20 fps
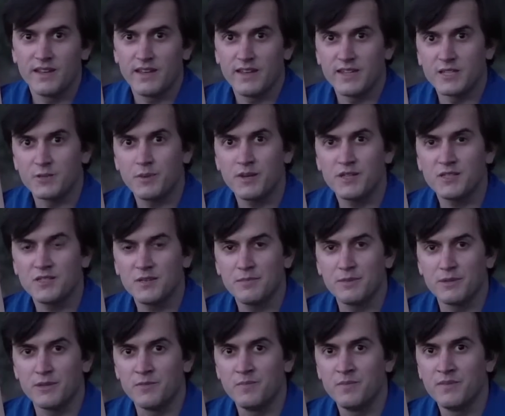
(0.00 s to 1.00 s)
It's pretty
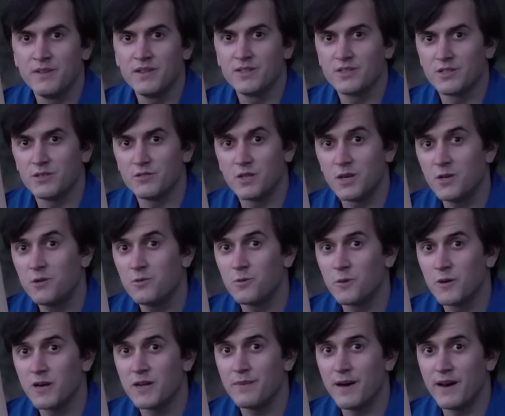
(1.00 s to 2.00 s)
simple, so don't
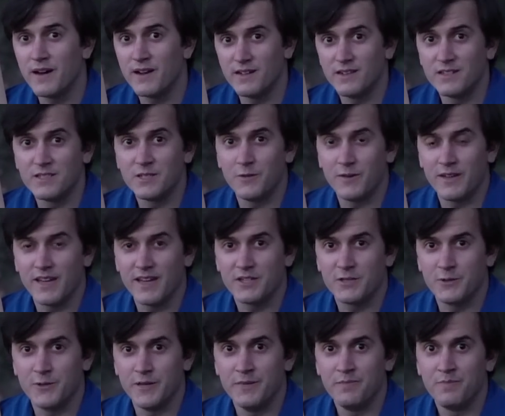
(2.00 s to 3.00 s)
worry about it until we get
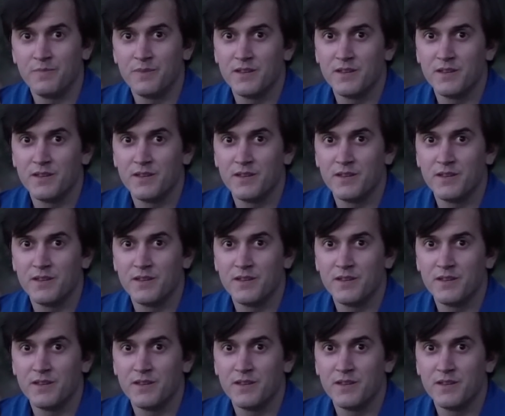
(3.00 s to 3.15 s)
to it.